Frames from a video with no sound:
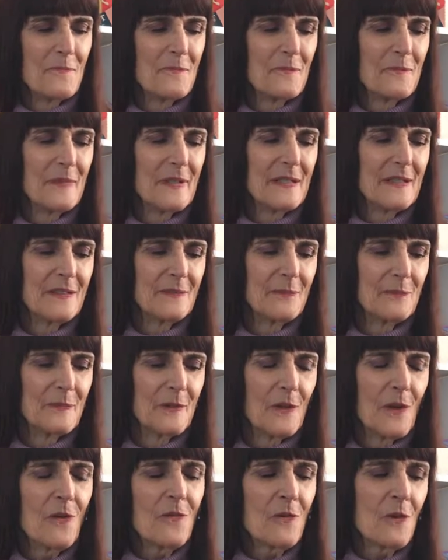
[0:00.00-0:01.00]

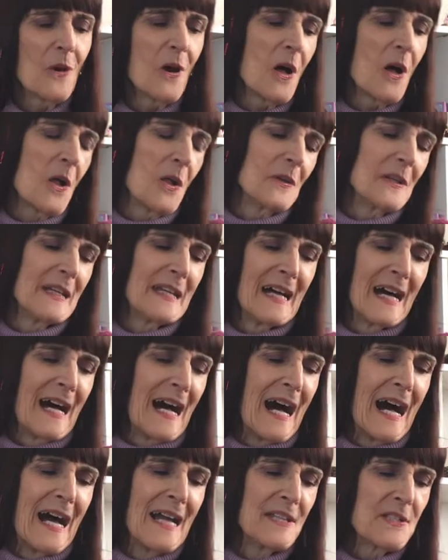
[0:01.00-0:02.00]
But overall, yeah,
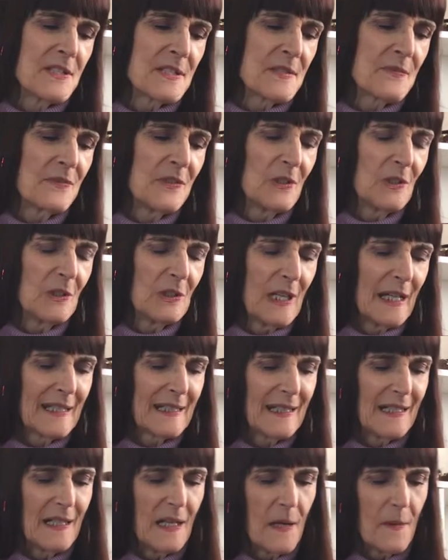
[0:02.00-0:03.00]
I just feel
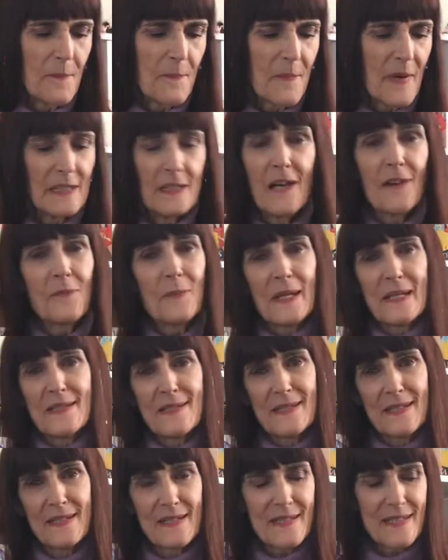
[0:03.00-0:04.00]
like I love
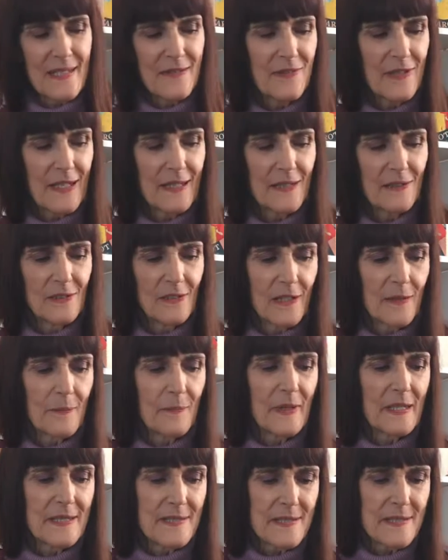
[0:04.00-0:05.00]
Pisceans. I've had a lot
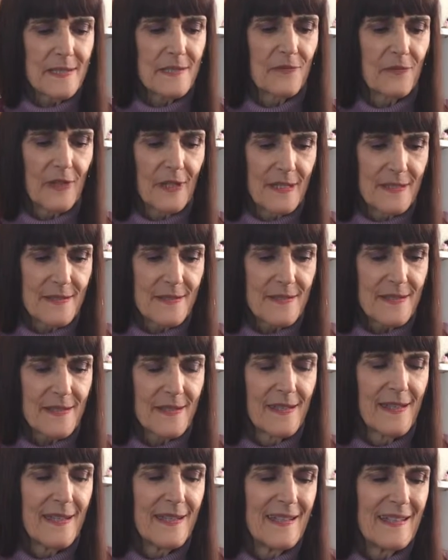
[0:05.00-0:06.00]
of Pisces friends,
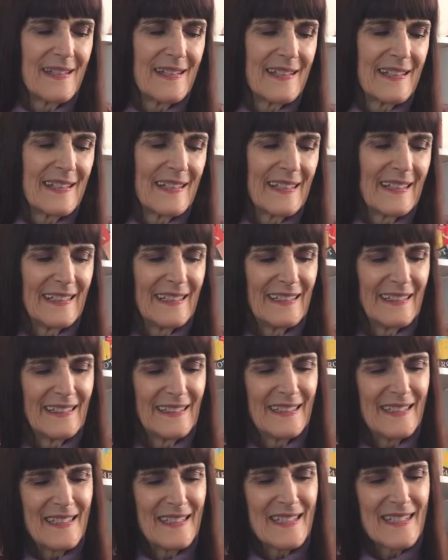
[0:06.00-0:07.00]

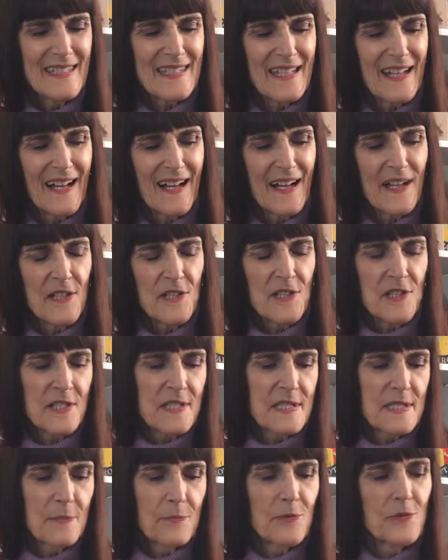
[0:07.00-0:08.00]
and I
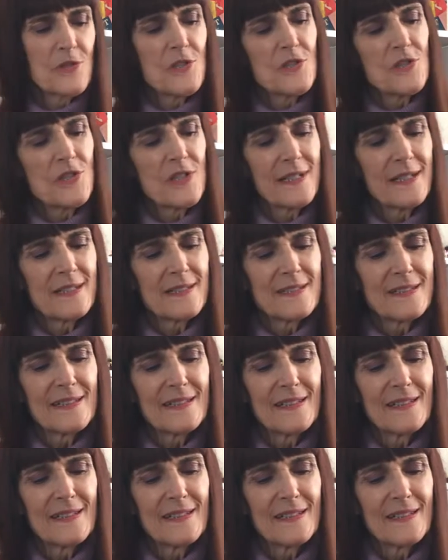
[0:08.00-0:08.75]
just appreciate